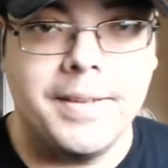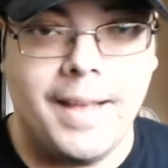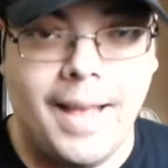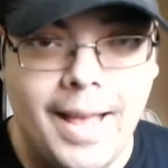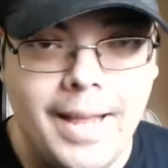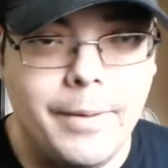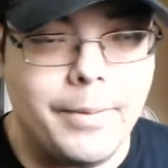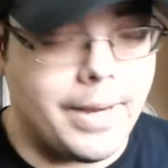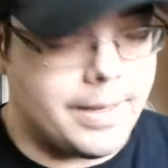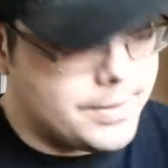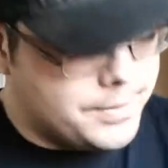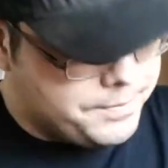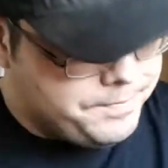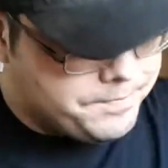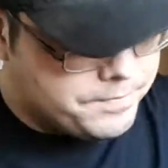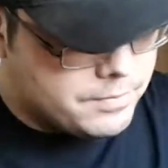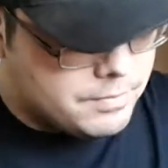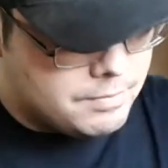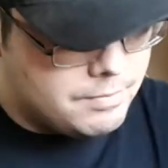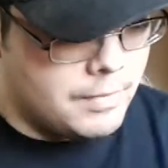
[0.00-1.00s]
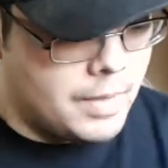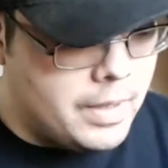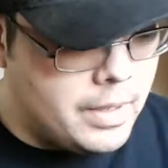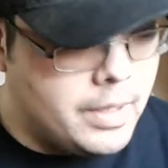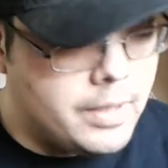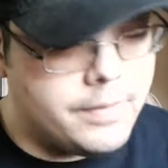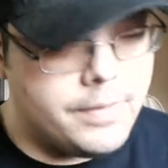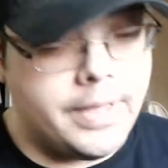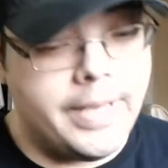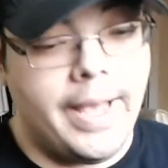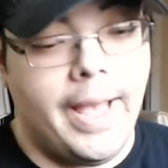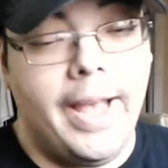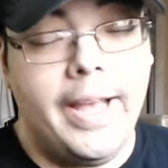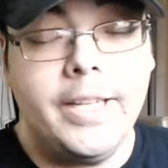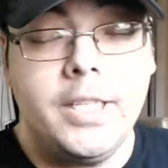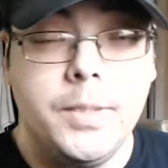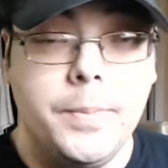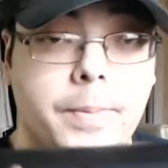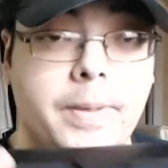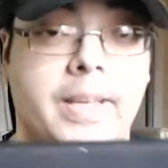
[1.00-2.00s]
Anyways, the
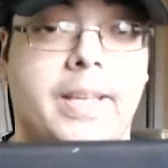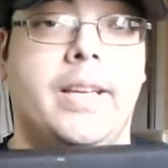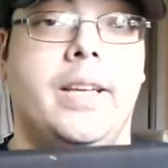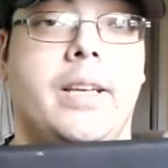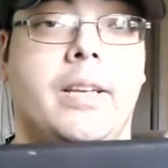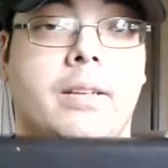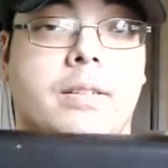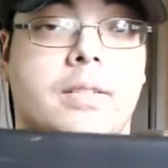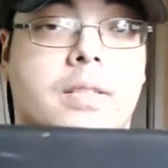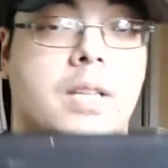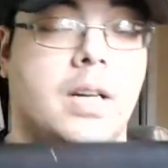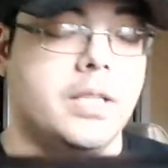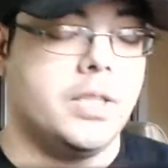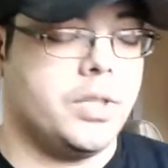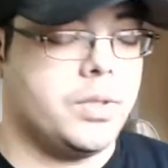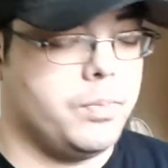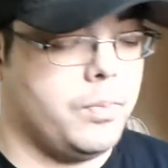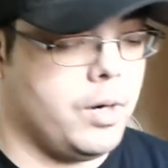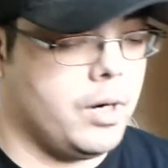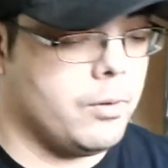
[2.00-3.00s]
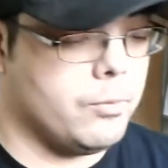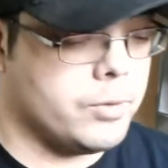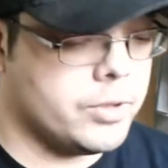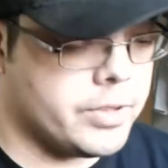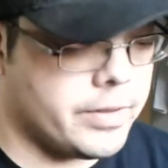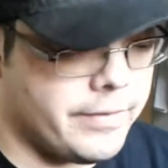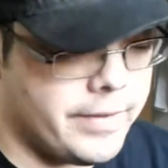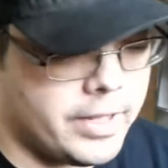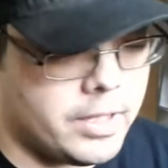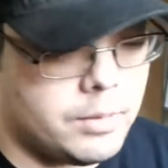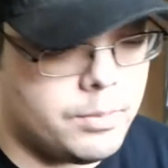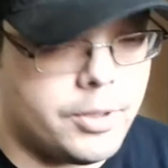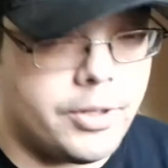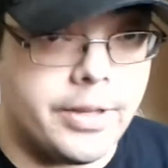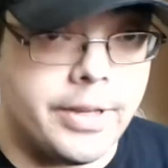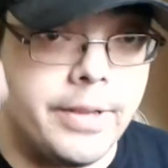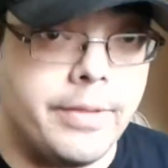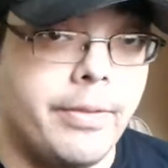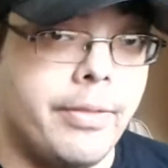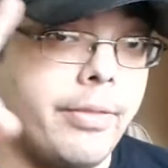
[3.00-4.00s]
HP Touchsmart was available
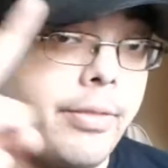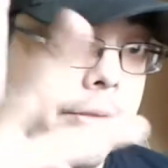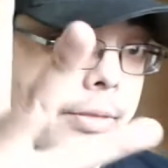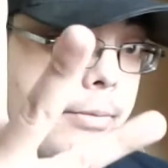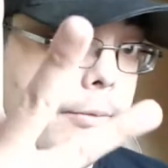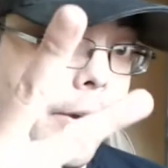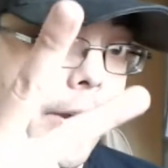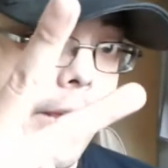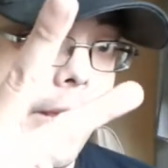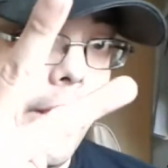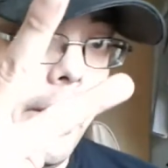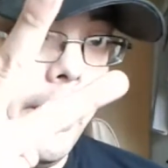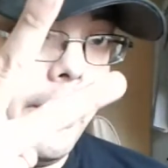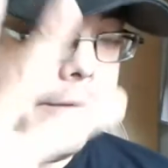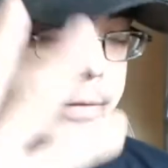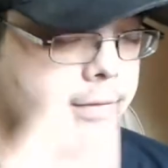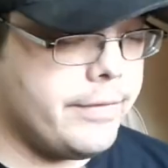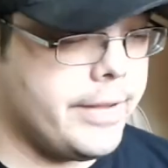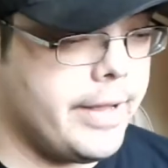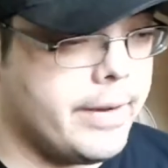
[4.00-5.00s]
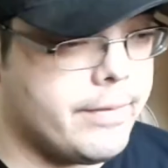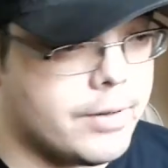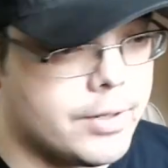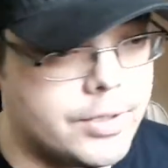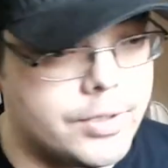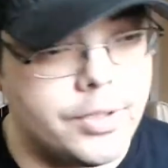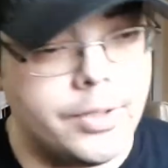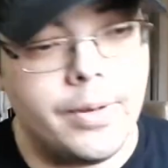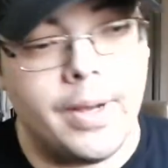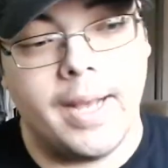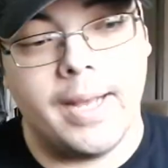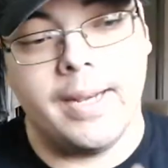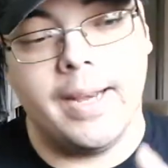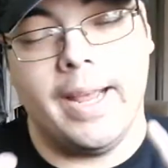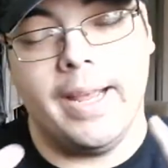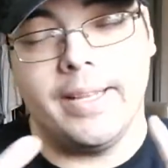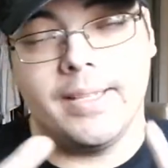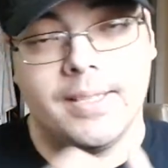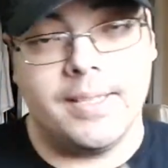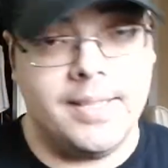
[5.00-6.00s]
in 3 flavors. You had
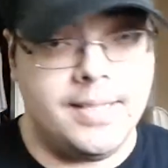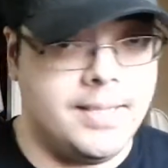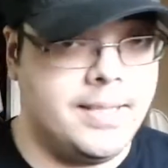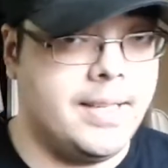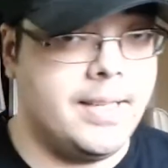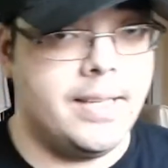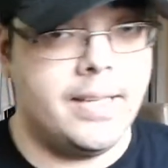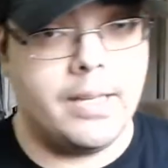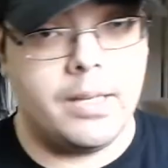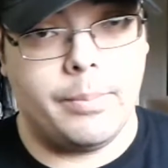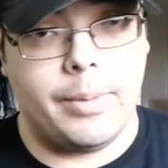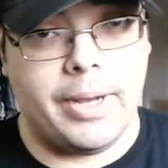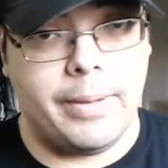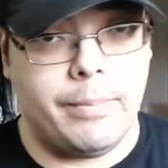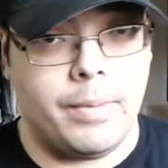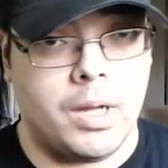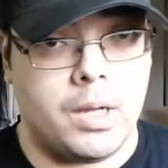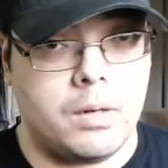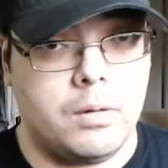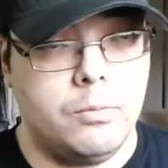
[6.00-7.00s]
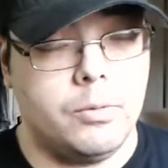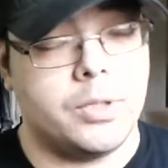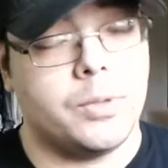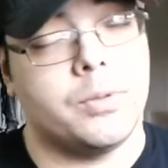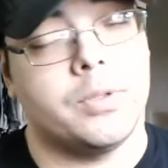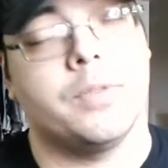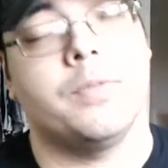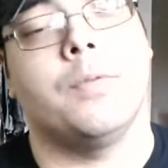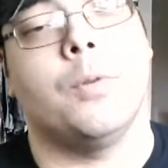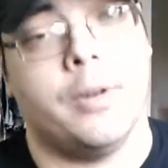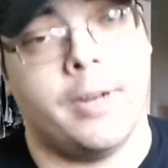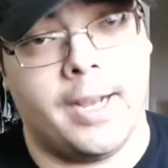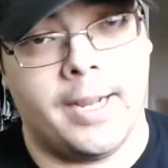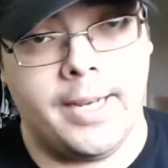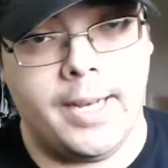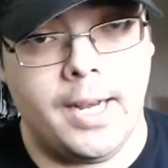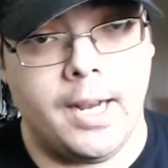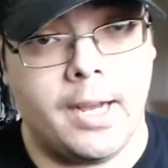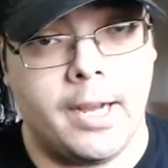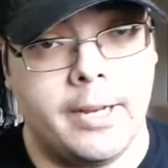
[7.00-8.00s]
a 16 gigabyte model, which was
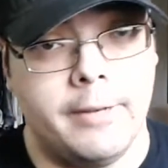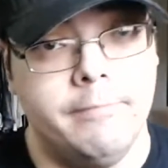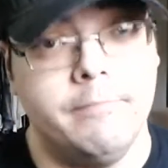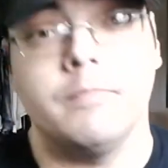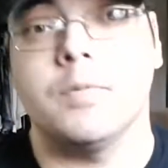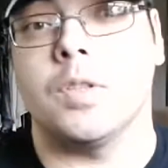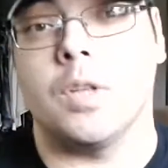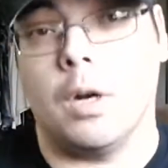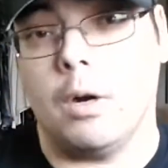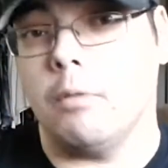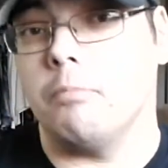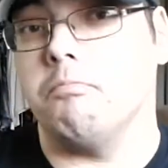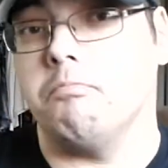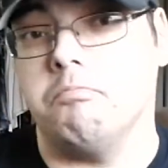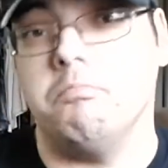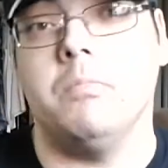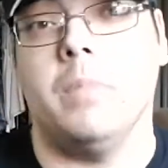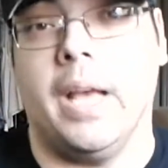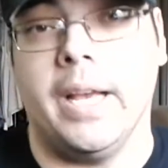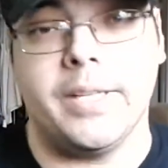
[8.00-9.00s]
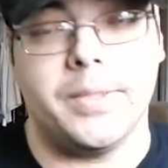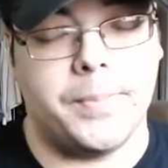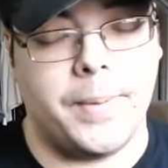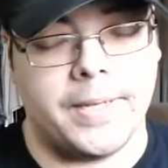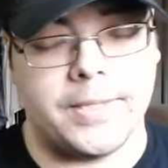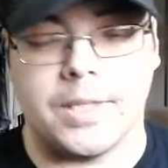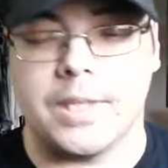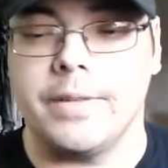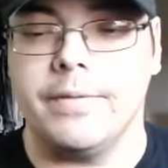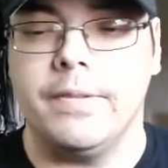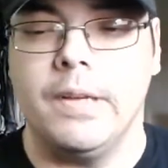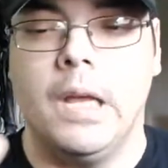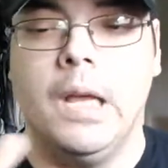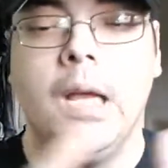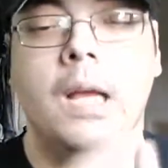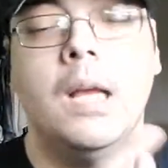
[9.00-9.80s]
$499, so expensive.